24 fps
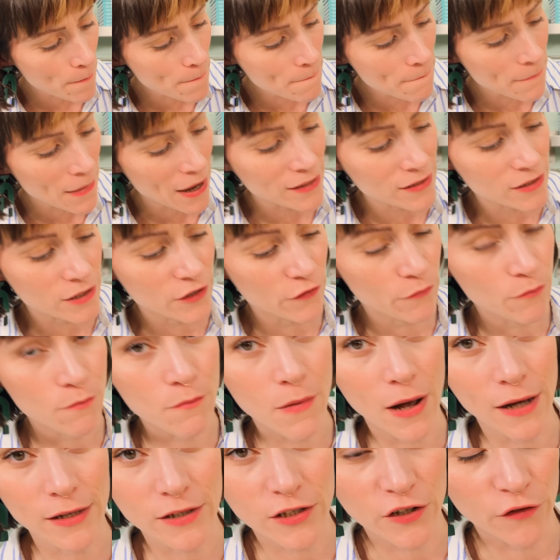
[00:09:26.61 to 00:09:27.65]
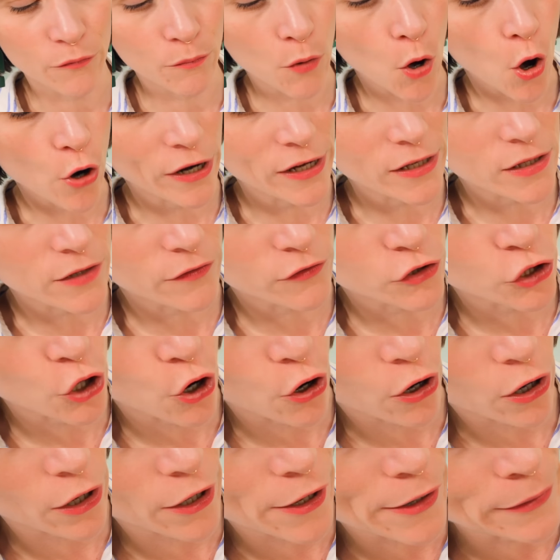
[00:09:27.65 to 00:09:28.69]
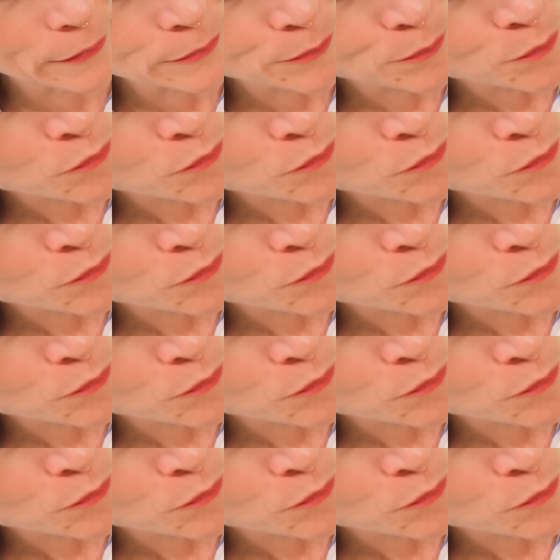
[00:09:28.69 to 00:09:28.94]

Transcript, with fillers: massive, massive pockets of chocolate